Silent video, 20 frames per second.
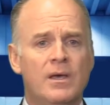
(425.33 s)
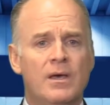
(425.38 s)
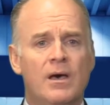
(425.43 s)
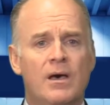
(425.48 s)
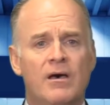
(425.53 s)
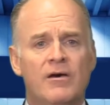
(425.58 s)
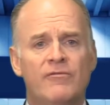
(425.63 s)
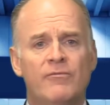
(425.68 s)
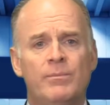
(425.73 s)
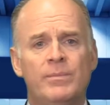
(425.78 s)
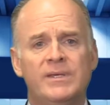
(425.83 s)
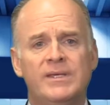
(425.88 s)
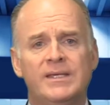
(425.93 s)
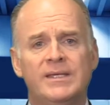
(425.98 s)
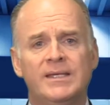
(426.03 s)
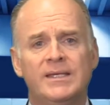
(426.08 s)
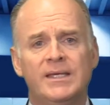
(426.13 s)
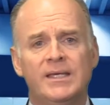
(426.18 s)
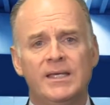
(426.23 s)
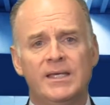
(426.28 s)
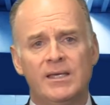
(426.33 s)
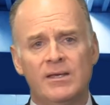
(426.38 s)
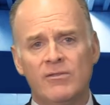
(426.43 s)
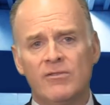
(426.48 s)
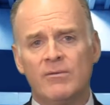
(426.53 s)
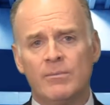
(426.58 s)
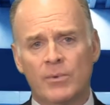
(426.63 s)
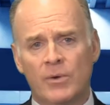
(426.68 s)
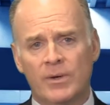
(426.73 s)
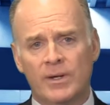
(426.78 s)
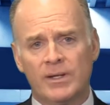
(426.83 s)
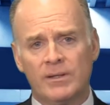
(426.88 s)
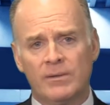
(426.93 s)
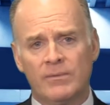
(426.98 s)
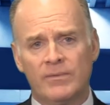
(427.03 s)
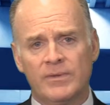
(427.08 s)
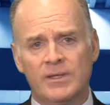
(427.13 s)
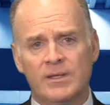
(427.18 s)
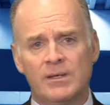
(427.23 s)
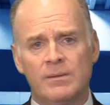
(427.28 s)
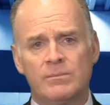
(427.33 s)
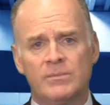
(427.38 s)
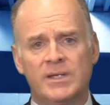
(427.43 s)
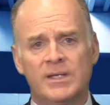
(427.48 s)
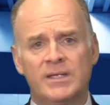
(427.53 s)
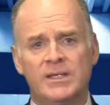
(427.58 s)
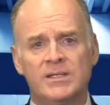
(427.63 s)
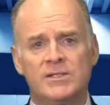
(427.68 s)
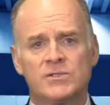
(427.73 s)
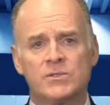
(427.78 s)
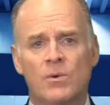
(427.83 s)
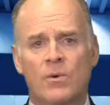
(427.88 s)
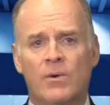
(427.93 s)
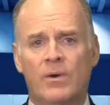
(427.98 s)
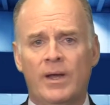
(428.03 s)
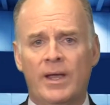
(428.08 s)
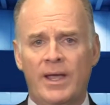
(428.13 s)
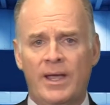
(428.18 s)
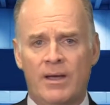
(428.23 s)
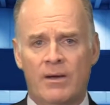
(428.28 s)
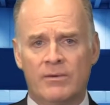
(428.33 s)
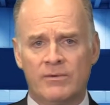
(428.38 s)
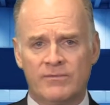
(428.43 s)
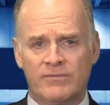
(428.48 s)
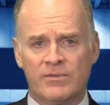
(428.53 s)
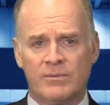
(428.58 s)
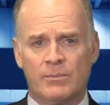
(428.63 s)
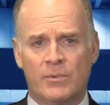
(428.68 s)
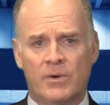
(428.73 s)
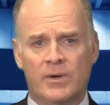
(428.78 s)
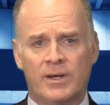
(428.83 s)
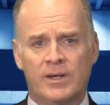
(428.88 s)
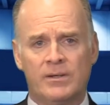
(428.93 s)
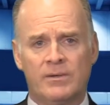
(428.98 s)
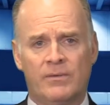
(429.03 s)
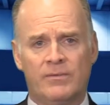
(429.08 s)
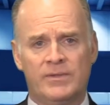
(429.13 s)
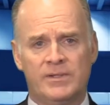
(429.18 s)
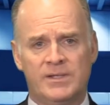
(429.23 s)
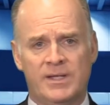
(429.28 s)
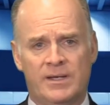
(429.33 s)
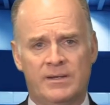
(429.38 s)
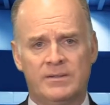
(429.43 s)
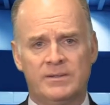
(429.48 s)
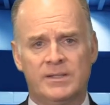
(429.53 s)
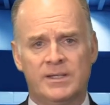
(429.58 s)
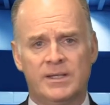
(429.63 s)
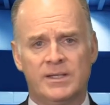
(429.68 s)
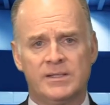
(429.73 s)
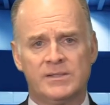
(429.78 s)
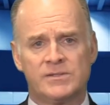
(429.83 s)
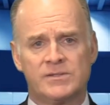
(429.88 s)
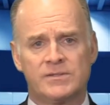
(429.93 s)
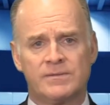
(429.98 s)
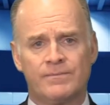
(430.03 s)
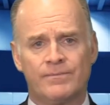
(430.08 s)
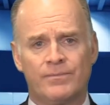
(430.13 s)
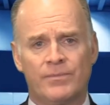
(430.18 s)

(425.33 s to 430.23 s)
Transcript: of being in the market on the up days or out of the market on the down days.